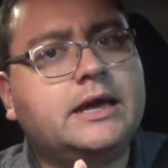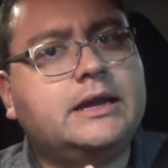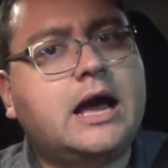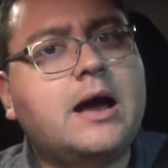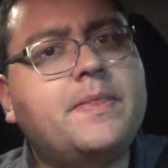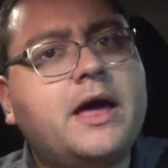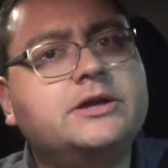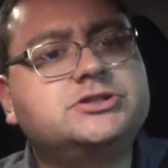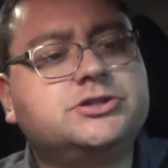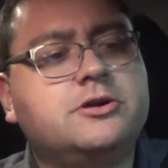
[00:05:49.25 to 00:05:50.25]
and I'm
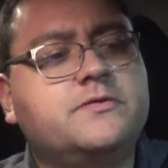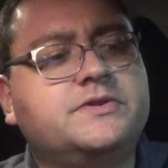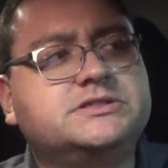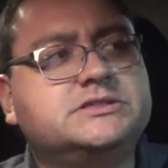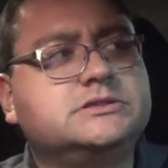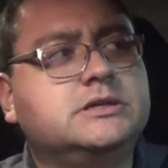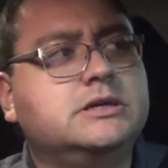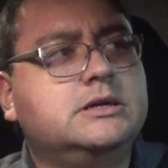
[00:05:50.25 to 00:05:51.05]
not sure if it's